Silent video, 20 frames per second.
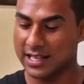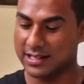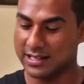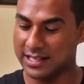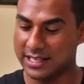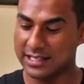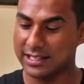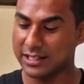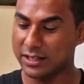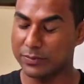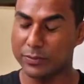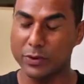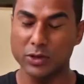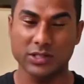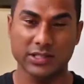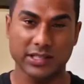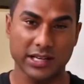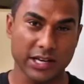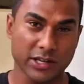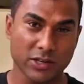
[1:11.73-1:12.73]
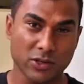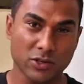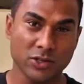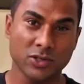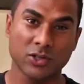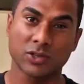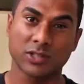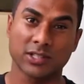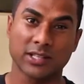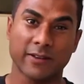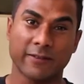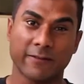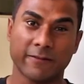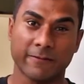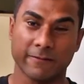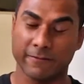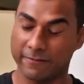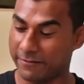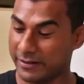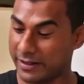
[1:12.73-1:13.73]
These are the boots that I use because they
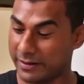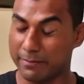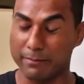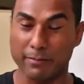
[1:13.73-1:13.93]
fit